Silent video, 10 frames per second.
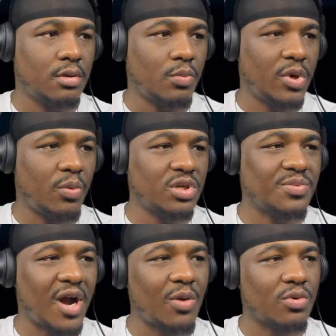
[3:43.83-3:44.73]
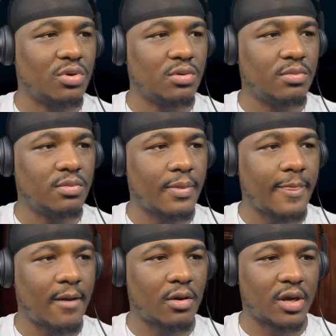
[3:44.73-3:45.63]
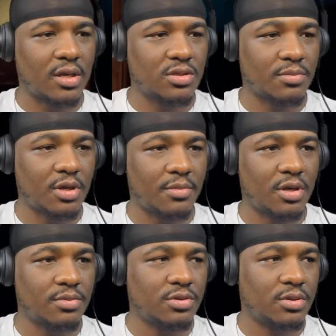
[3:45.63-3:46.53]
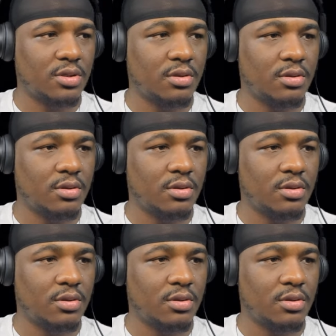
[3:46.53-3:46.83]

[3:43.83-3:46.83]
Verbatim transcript: Wait, where's my room? Okay, so I'm coming up to it.